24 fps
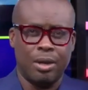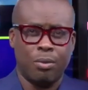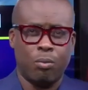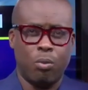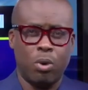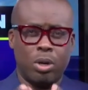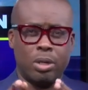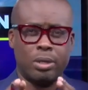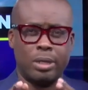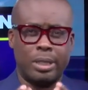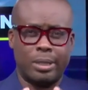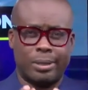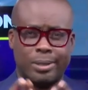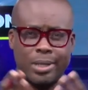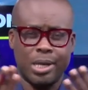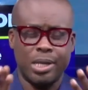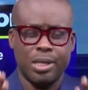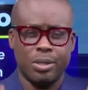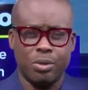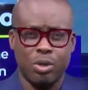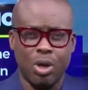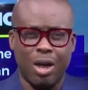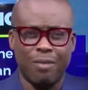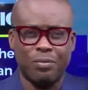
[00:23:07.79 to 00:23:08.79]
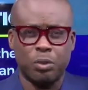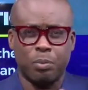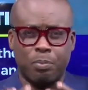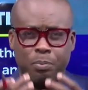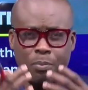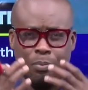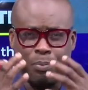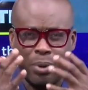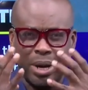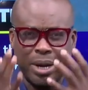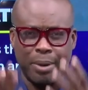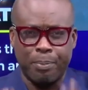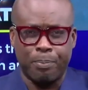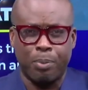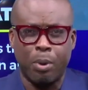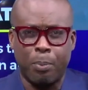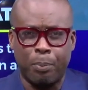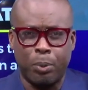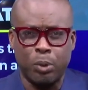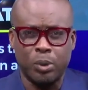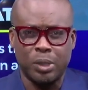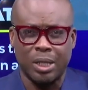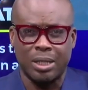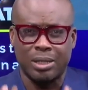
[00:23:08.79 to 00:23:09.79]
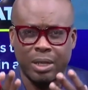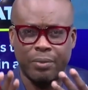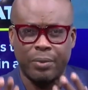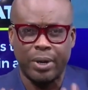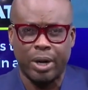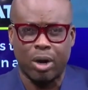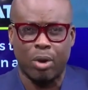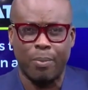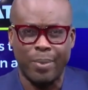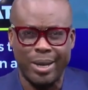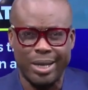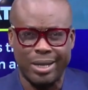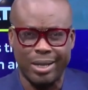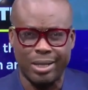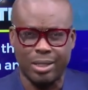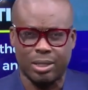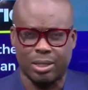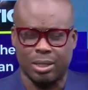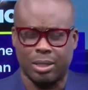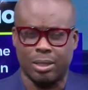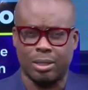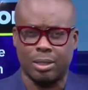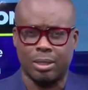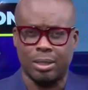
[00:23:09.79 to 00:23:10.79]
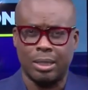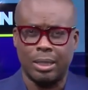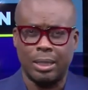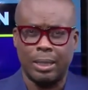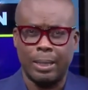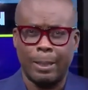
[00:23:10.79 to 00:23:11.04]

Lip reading: You have to bring proposals and recommendations.